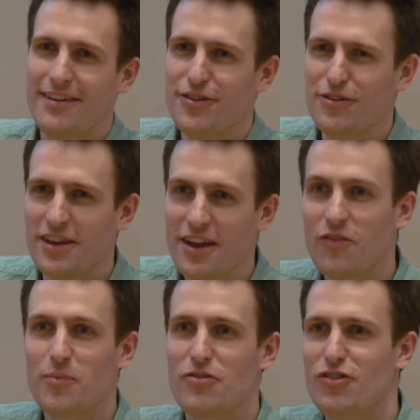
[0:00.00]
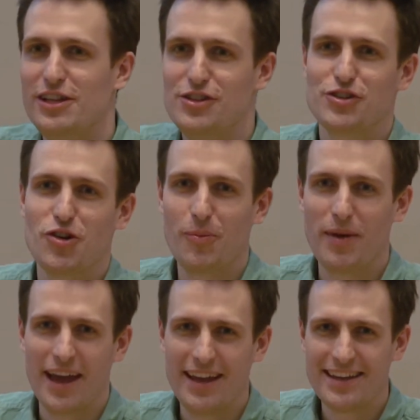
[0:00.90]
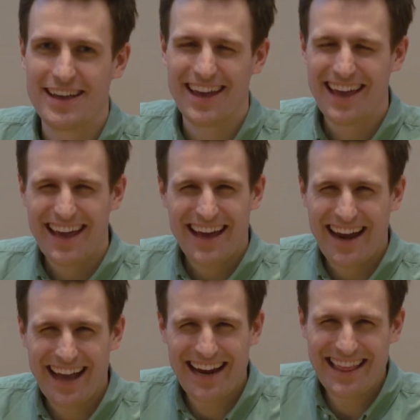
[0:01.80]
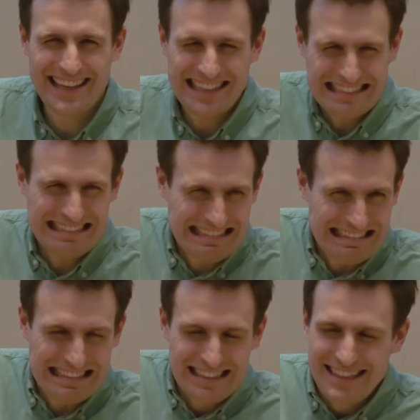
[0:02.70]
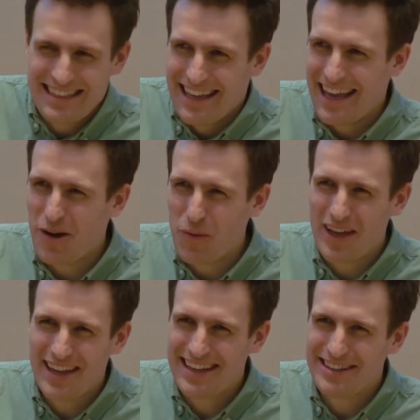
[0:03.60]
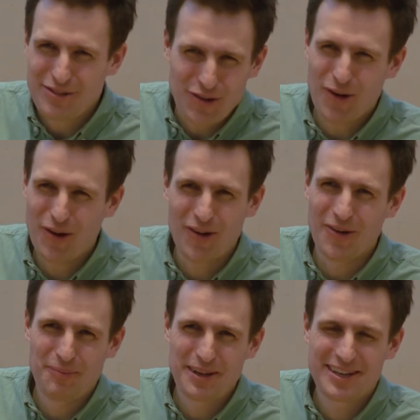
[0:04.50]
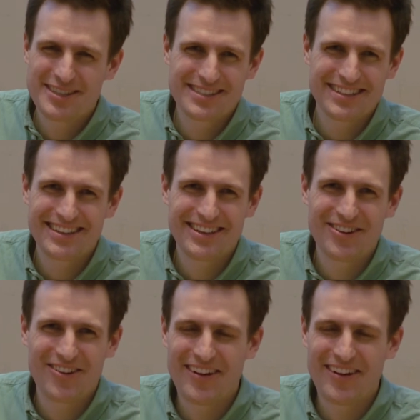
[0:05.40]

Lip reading: if the government really just got behind it? And I kind of think, in a way, no, because it